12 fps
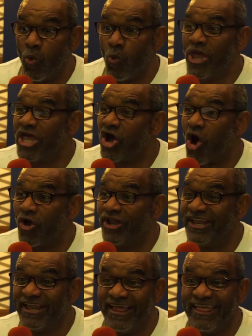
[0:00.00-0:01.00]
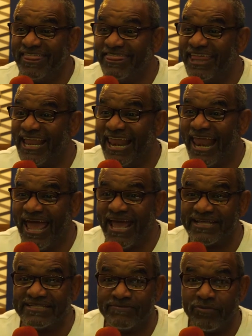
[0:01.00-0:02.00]
We called it the
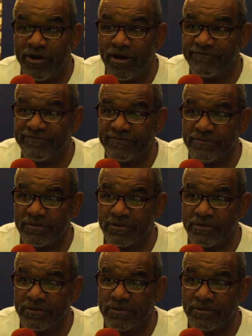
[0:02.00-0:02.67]
last breath,